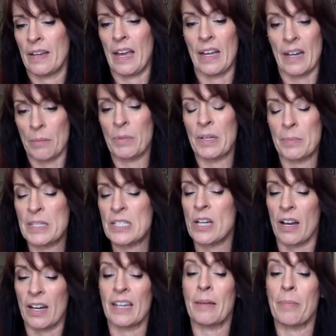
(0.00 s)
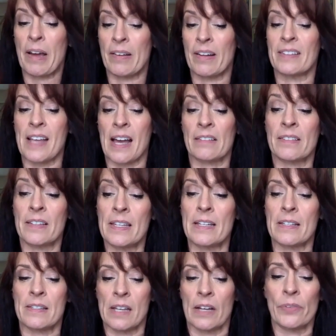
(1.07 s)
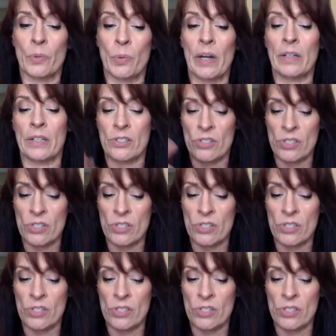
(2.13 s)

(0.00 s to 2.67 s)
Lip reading: And I'm going to be talking about exactly this, self-awareness.